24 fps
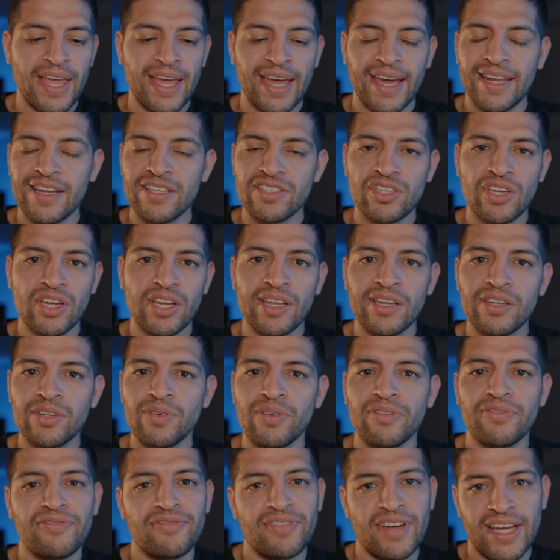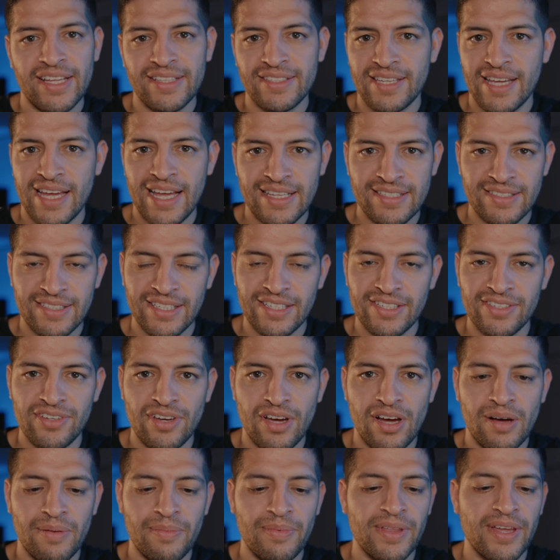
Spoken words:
and it's going to do a fantastic job.